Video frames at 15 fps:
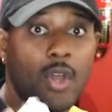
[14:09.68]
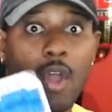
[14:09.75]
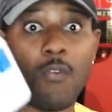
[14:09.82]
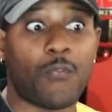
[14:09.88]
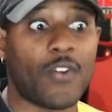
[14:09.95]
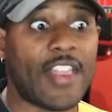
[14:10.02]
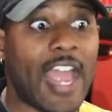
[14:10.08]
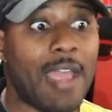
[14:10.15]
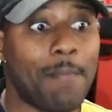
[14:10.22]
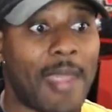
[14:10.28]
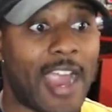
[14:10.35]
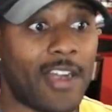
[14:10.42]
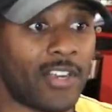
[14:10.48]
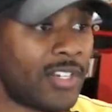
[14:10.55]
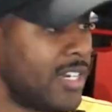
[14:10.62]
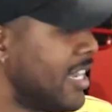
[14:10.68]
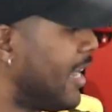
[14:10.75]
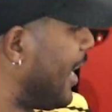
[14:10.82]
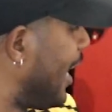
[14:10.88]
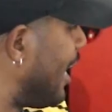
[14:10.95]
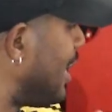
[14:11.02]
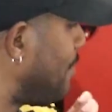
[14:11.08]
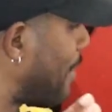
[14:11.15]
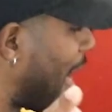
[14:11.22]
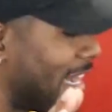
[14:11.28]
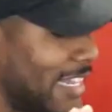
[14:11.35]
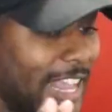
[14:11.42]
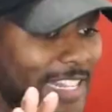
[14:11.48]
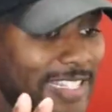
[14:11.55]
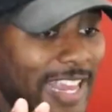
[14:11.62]
or for that matter, anybody
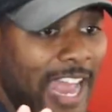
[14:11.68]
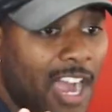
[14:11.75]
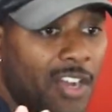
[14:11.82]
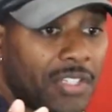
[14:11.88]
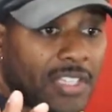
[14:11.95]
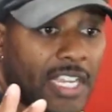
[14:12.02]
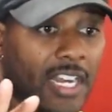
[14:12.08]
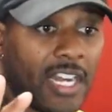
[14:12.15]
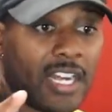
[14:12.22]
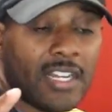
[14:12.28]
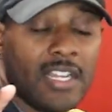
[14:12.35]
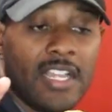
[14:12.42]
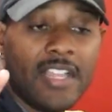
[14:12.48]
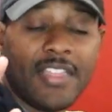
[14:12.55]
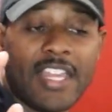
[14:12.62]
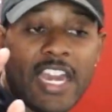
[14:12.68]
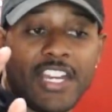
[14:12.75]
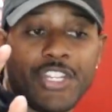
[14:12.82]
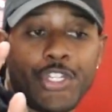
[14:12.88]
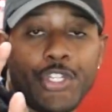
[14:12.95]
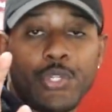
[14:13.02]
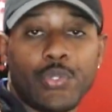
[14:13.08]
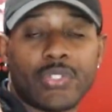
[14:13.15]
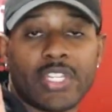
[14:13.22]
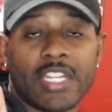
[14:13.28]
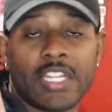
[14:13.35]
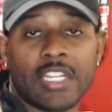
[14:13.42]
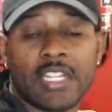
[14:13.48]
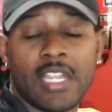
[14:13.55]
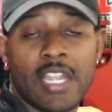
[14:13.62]
that's out there that is
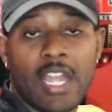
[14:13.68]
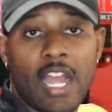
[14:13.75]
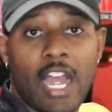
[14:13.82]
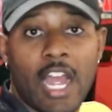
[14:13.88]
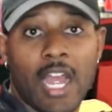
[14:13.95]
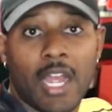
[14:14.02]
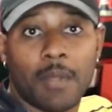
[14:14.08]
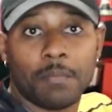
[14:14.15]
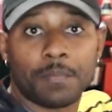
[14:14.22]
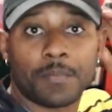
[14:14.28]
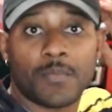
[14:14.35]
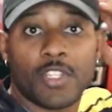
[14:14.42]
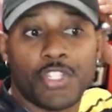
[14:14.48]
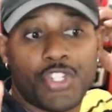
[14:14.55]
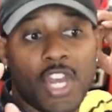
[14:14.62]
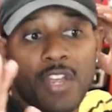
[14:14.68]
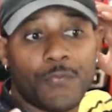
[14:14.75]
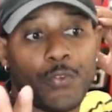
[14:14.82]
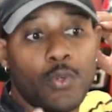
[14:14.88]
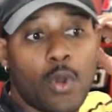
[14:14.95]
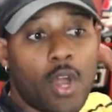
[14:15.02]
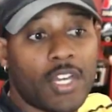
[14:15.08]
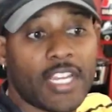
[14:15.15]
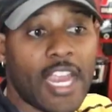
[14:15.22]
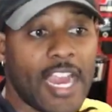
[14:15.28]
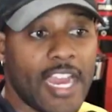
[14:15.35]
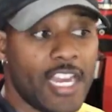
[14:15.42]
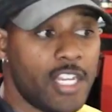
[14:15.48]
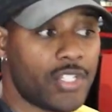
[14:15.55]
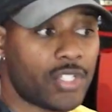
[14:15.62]
using Junk Fu
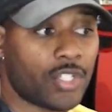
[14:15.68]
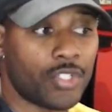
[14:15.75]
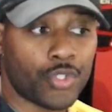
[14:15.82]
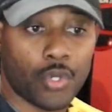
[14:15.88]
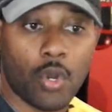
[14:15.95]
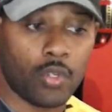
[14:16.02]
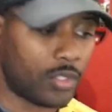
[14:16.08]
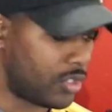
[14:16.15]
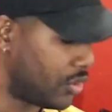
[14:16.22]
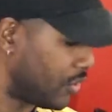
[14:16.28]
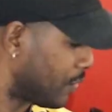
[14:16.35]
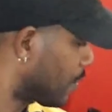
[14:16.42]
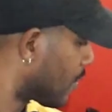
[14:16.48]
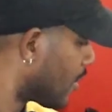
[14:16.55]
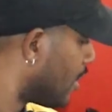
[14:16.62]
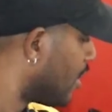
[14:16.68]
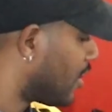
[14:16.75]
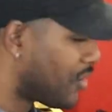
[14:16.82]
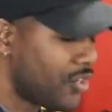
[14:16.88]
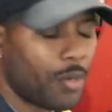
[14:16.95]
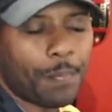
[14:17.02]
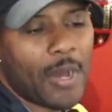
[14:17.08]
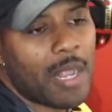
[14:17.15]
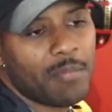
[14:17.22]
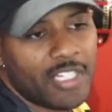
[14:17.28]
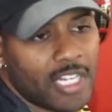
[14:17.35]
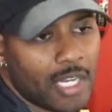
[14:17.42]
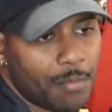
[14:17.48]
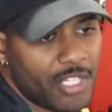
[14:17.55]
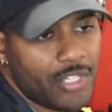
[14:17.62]
Arcade controllers, you're probably
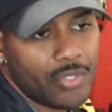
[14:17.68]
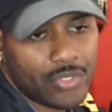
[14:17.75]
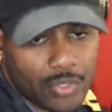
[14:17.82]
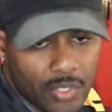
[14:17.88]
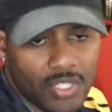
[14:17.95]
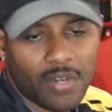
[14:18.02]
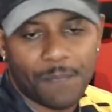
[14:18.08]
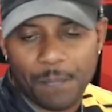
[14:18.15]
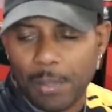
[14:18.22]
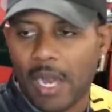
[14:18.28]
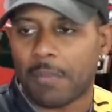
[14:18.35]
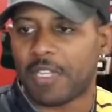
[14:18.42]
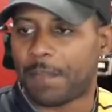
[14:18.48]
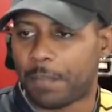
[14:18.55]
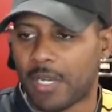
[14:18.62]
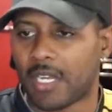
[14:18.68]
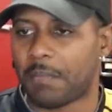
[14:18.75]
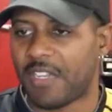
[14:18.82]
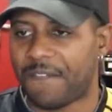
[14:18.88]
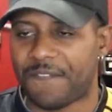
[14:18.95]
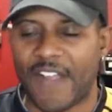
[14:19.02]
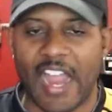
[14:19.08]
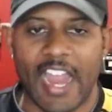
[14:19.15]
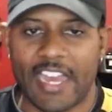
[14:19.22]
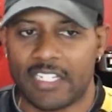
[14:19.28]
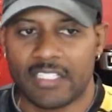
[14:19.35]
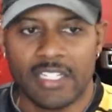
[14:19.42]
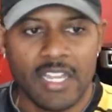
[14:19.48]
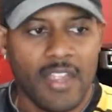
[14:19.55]
gonna be used to it. You're probably gonna be finding